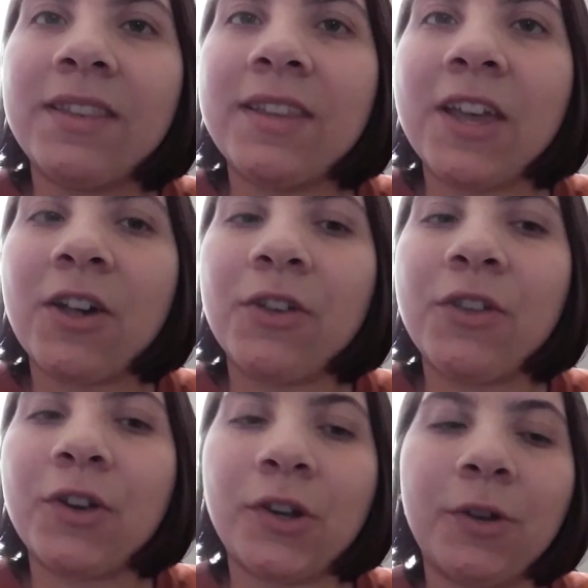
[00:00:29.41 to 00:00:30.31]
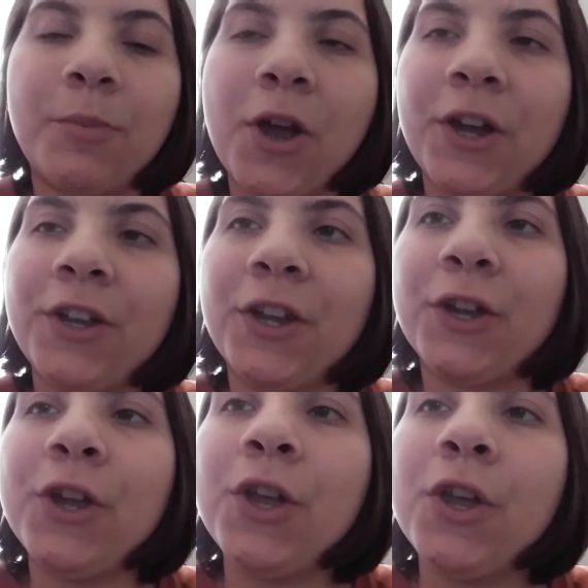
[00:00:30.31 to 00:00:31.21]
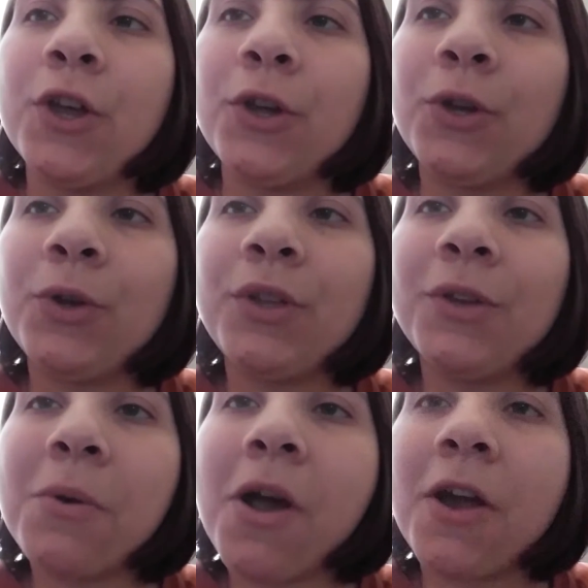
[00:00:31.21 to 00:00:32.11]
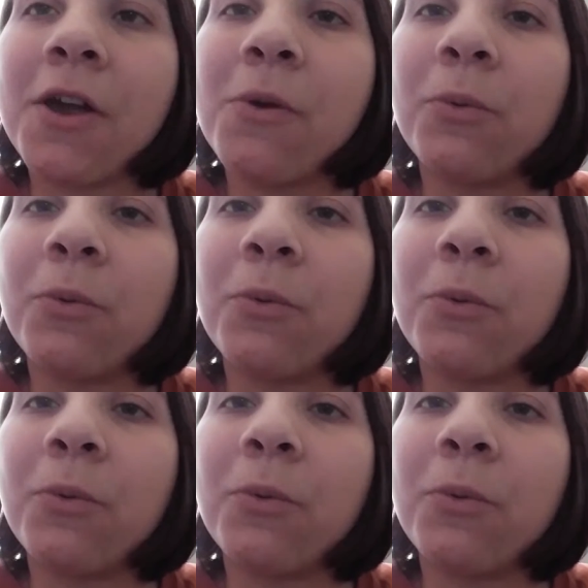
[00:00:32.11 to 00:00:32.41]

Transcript: tell your partner who you are,